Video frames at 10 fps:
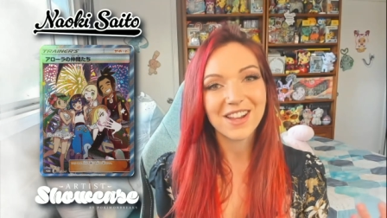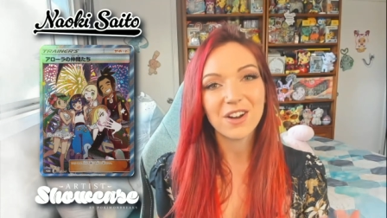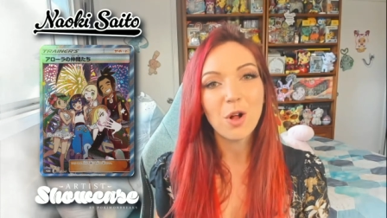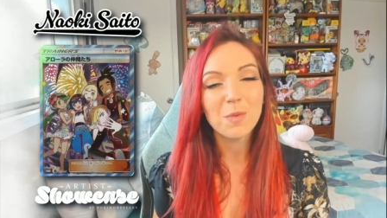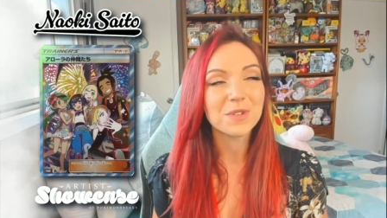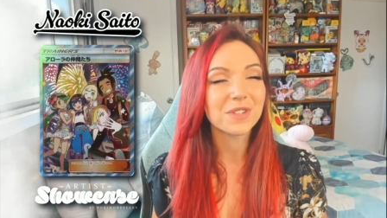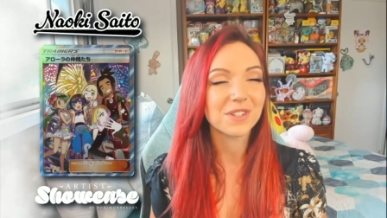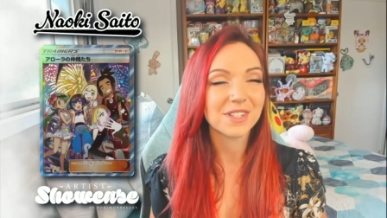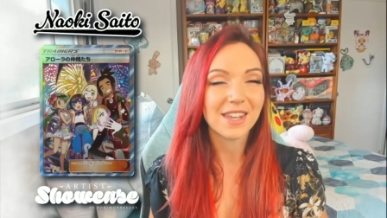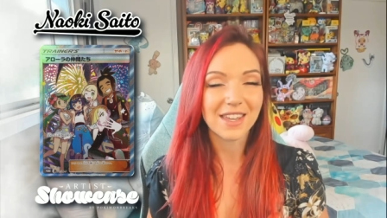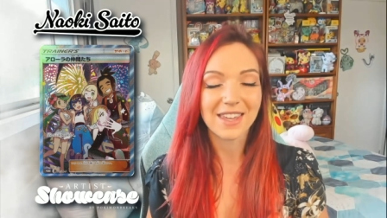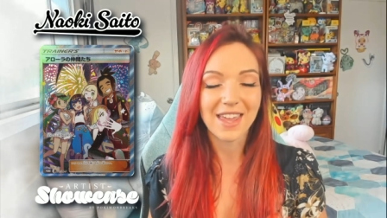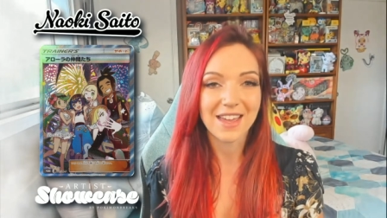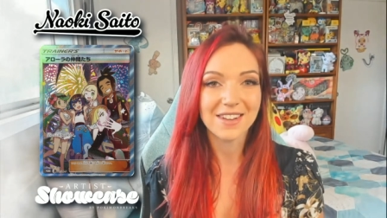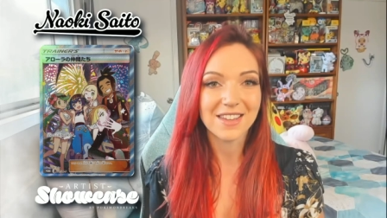It almost looks like a
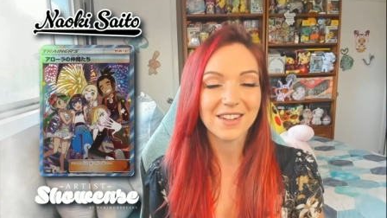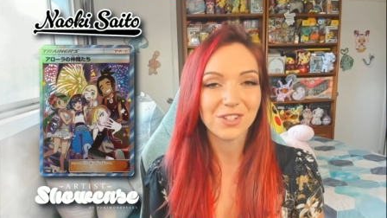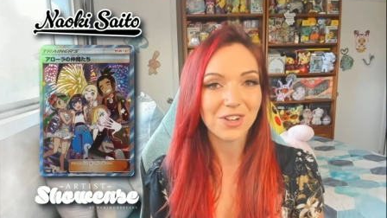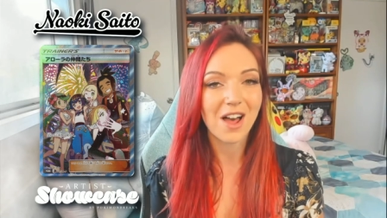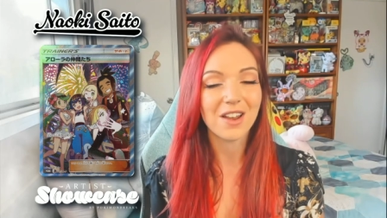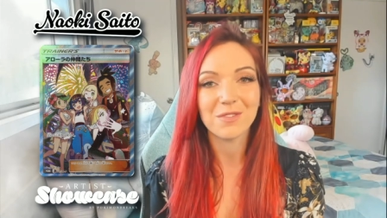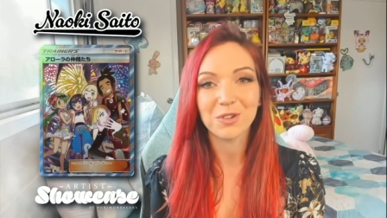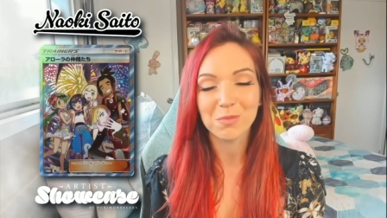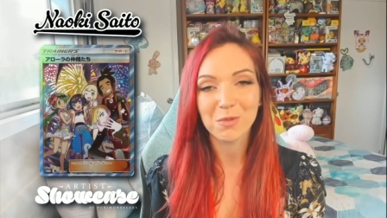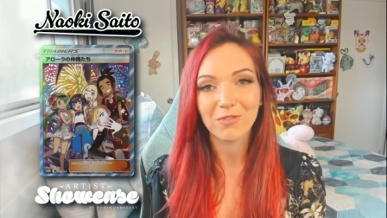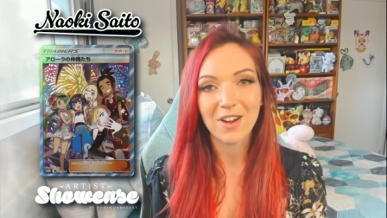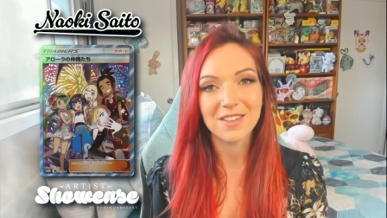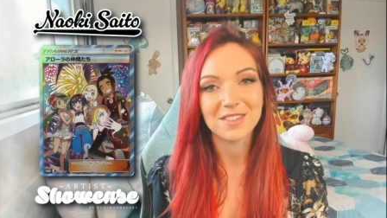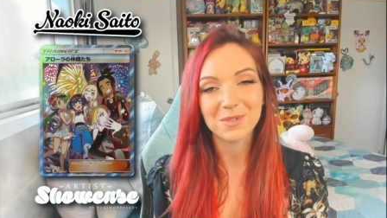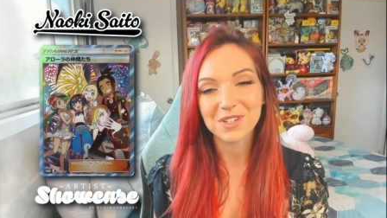candid shot of a group of
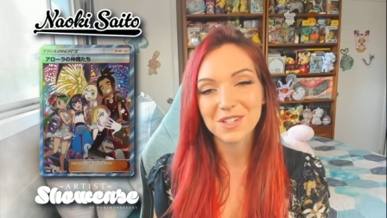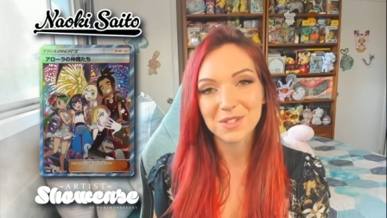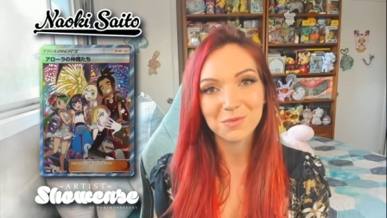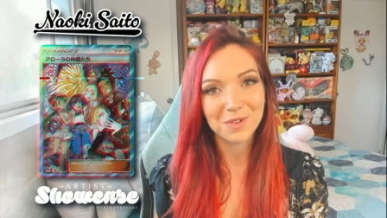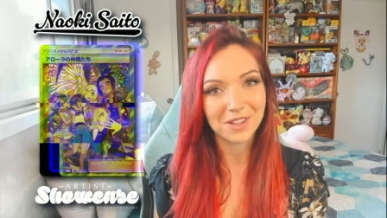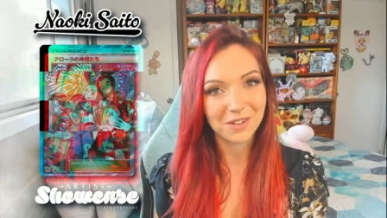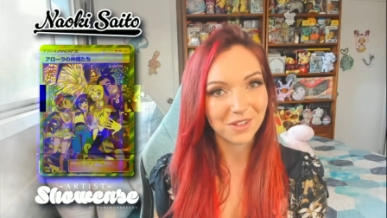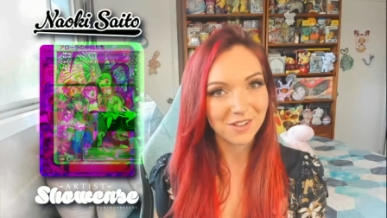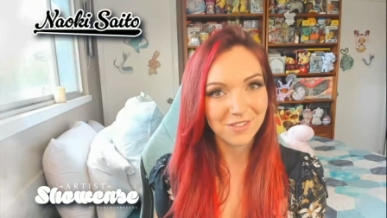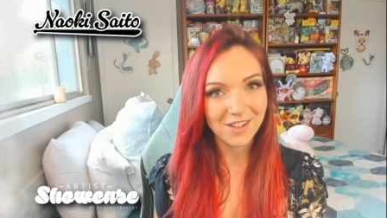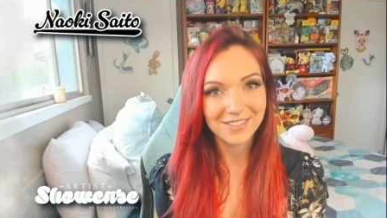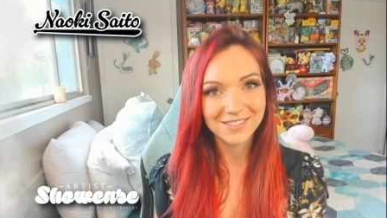friends, which is really, really fun.